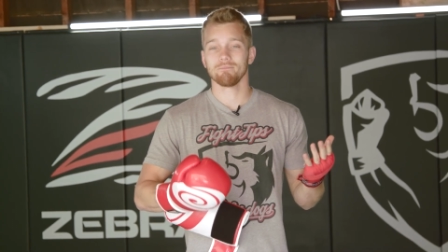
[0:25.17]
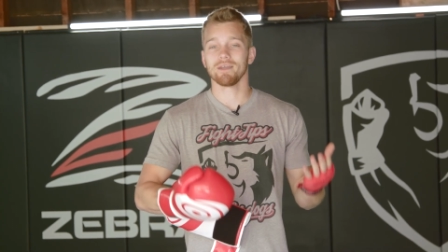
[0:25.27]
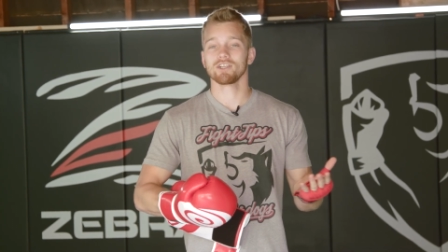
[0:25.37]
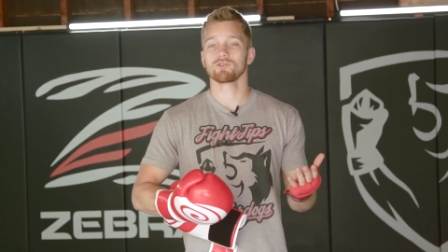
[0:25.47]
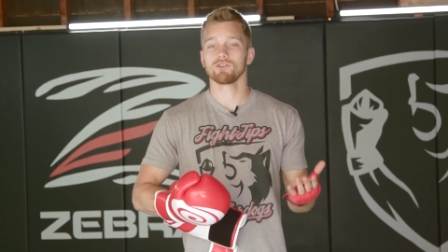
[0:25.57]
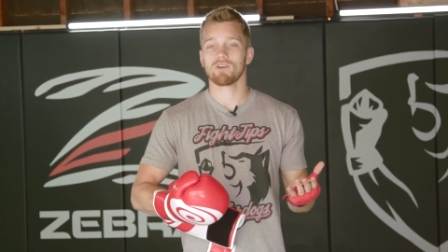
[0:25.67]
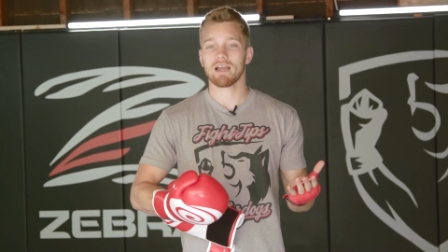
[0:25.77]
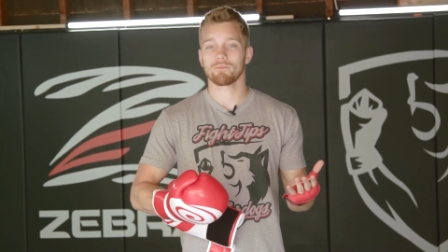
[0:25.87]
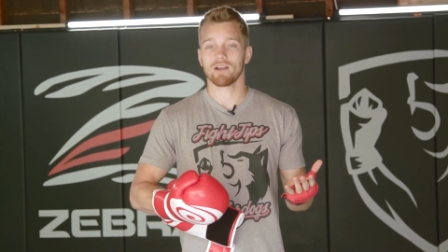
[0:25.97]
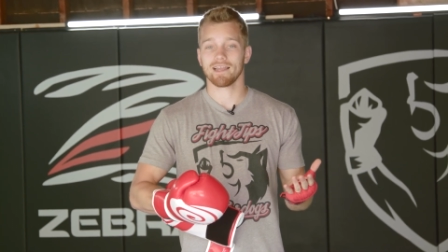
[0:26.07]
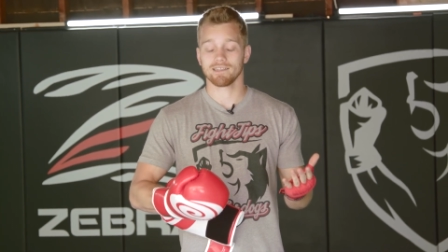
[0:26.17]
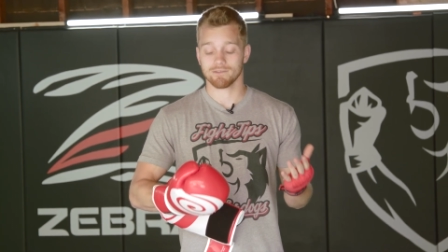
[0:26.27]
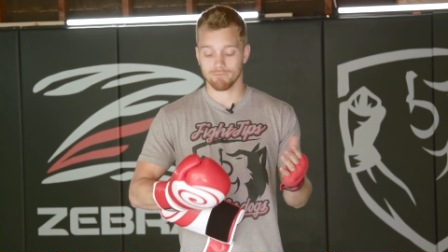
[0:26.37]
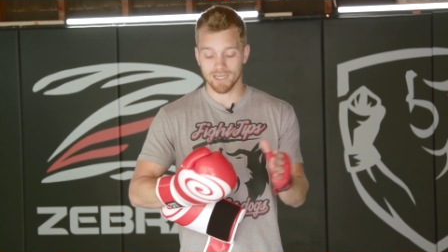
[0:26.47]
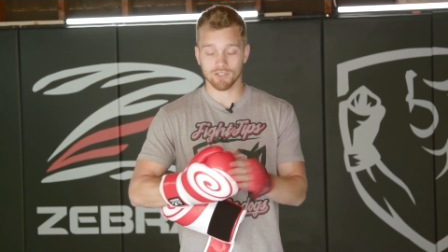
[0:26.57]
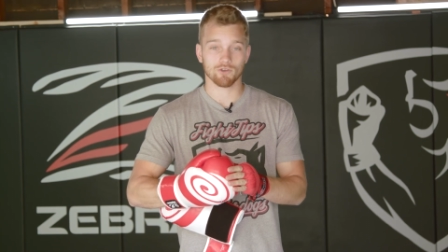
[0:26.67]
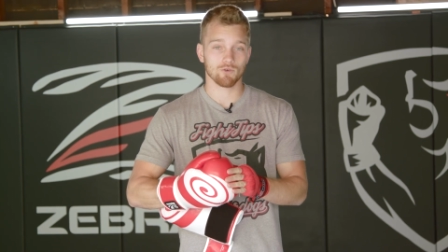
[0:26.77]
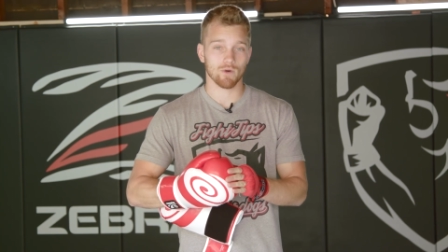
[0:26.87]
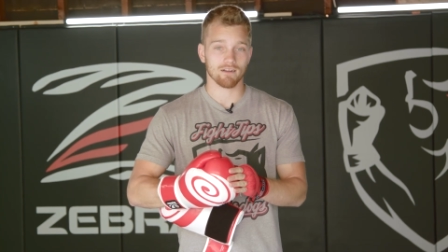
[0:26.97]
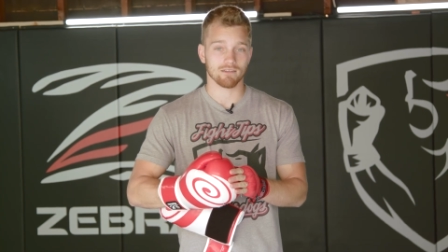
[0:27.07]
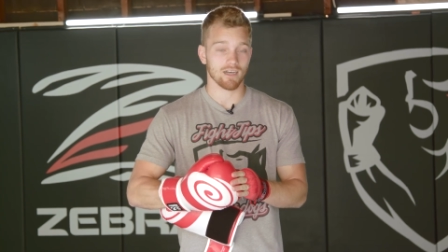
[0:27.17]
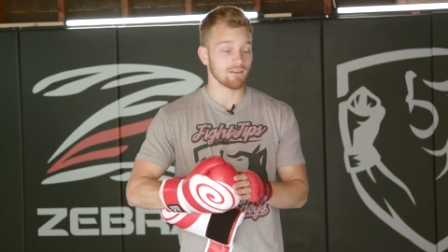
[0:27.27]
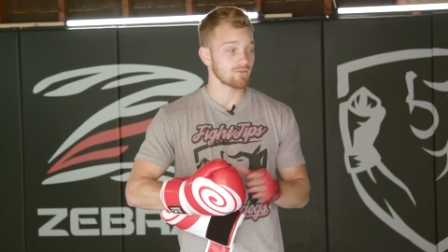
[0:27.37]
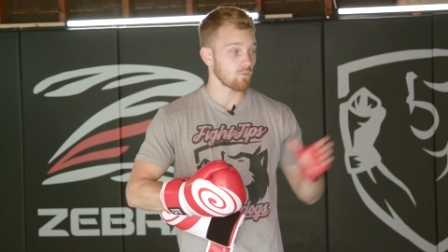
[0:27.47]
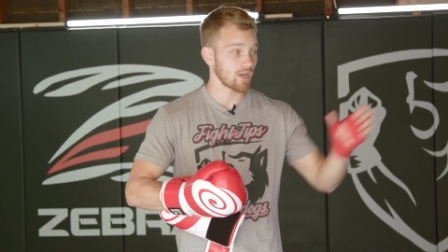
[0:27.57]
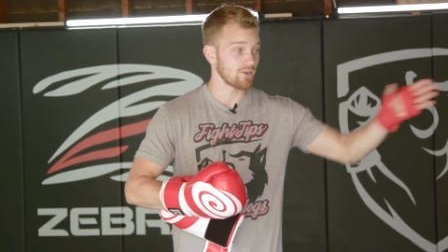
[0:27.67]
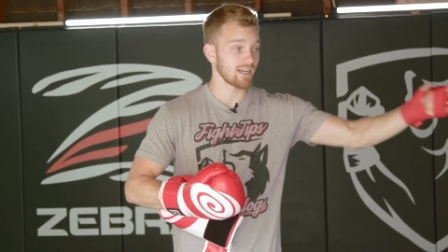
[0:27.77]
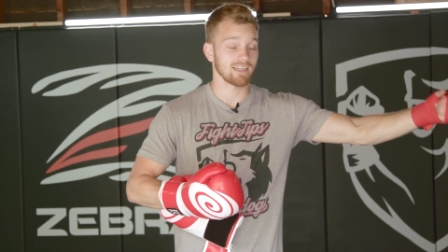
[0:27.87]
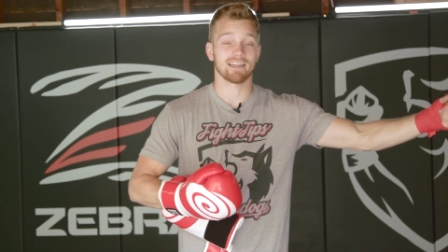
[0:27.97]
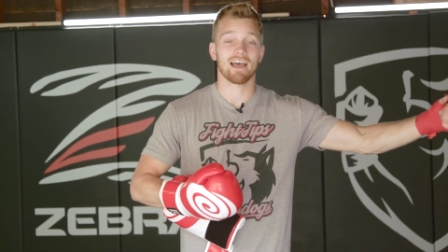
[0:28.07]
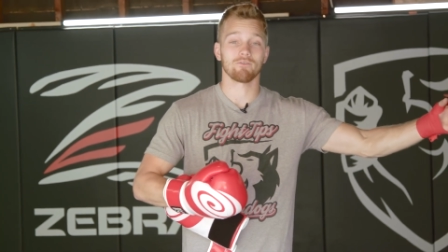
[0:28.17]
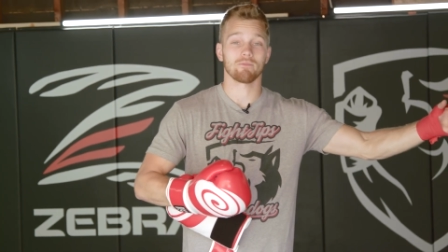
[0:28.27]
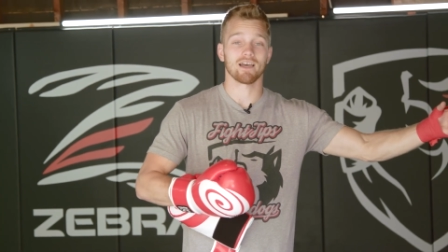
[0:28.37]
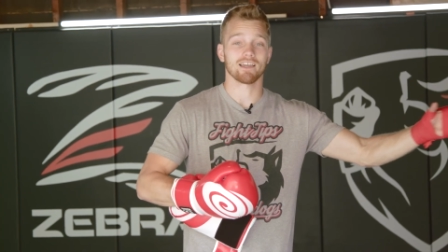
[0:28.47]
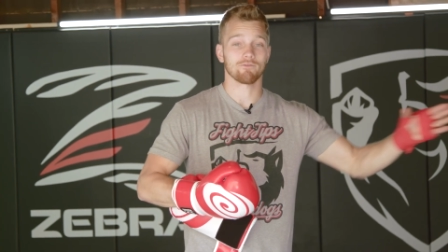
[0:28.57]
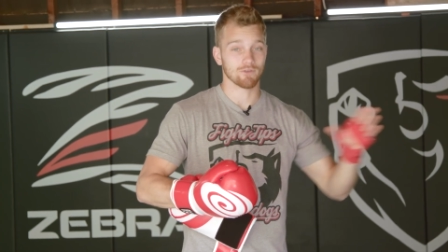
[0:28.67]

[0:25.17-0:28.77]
Make sure you wrap your hands, make sure you wear gloves when you're hitting the heavy bag.